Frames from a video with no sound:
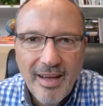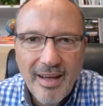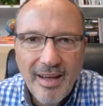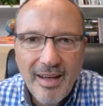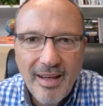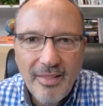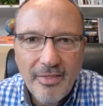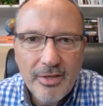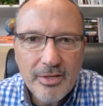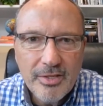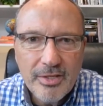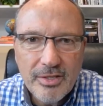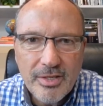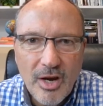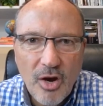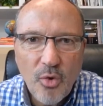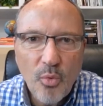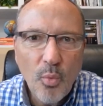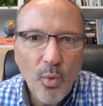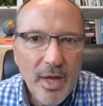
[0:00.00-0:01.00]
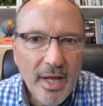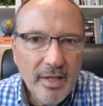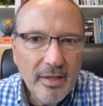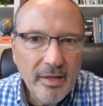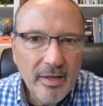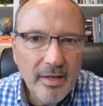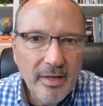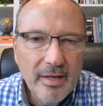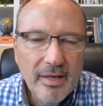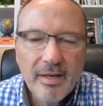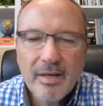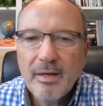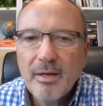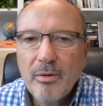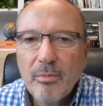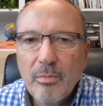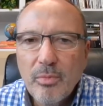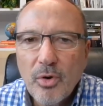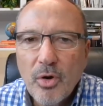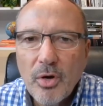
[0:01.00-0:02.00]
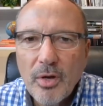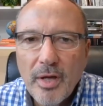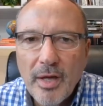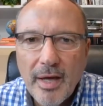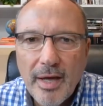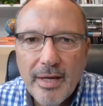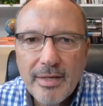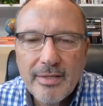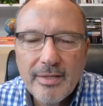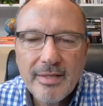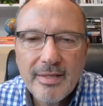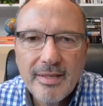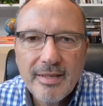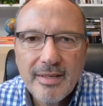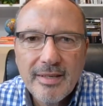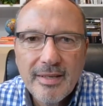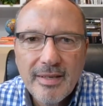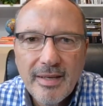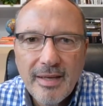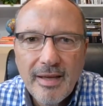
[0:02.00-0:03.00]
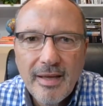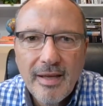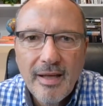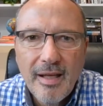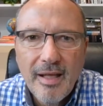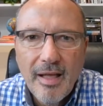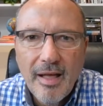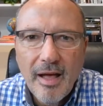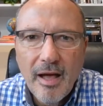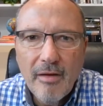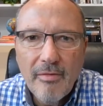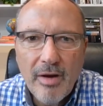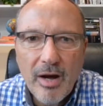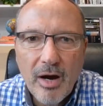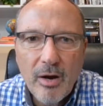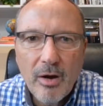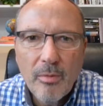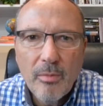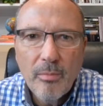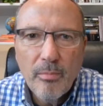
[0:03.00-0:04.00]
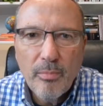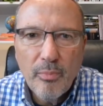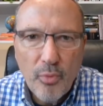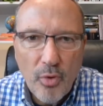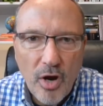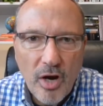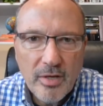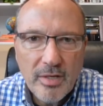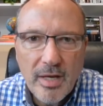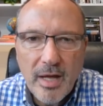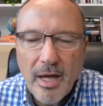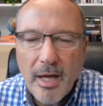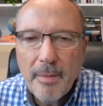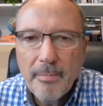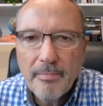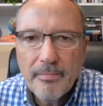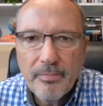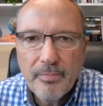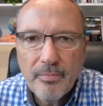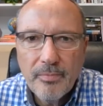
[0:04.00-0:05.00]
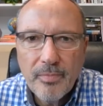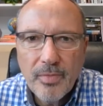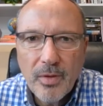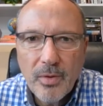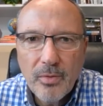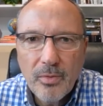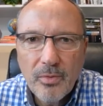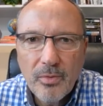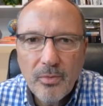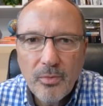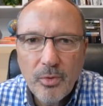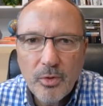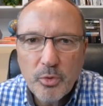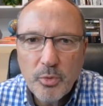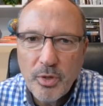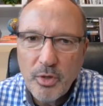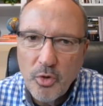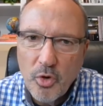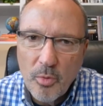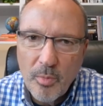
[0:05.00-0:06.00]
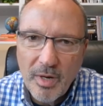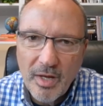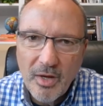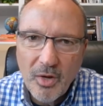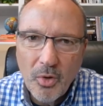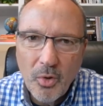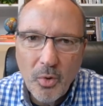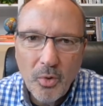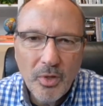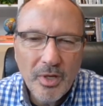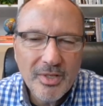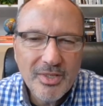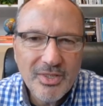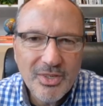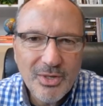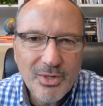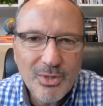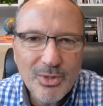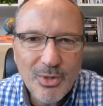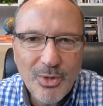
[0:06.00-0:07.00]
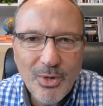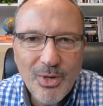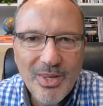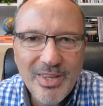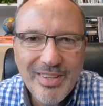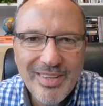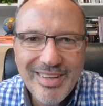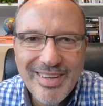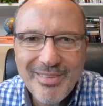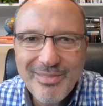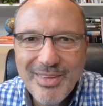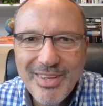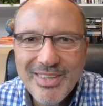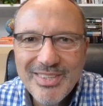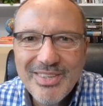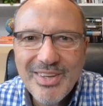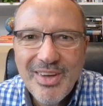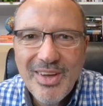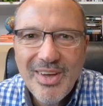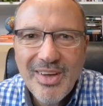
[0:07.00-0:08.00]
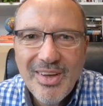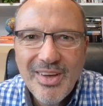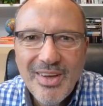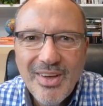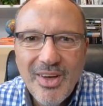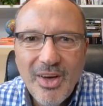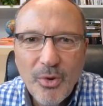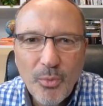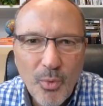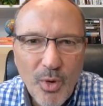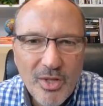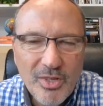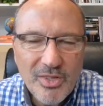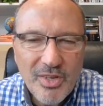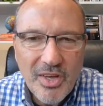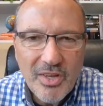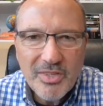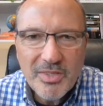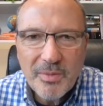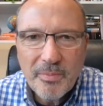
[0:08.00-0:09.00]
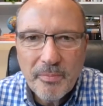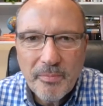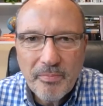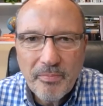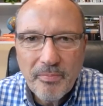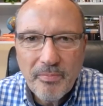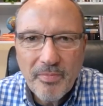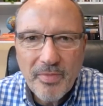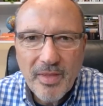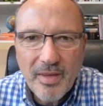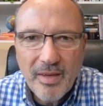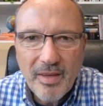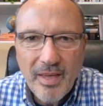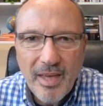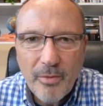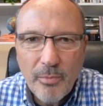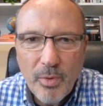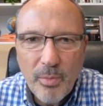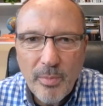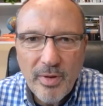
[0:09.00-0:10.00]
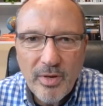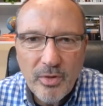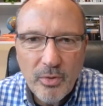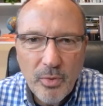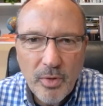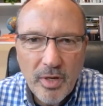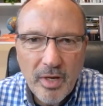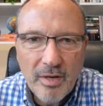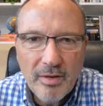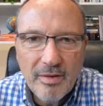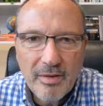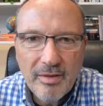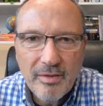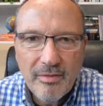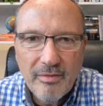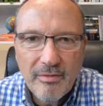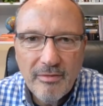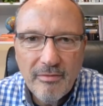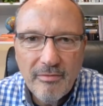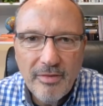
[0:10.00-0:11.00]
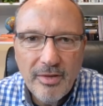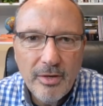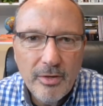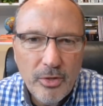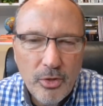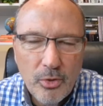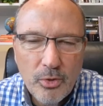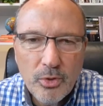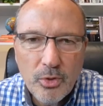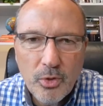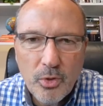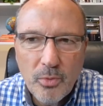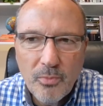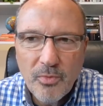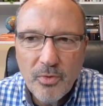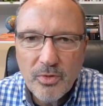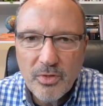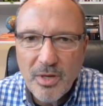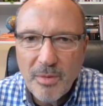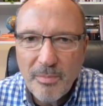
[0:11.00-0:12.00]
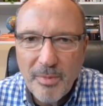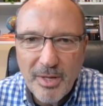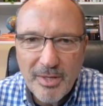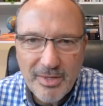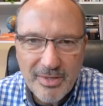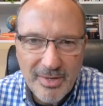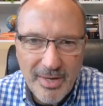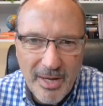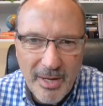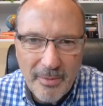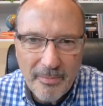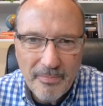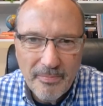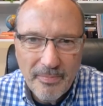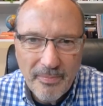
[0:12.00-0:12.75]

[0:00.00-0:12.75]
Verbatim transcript: Uh, this is our weekly broadcast of our prayer time, which we normally hold at 6.30 in the evenings on Wednesdays, and we've been doing it via YouTube for some months now.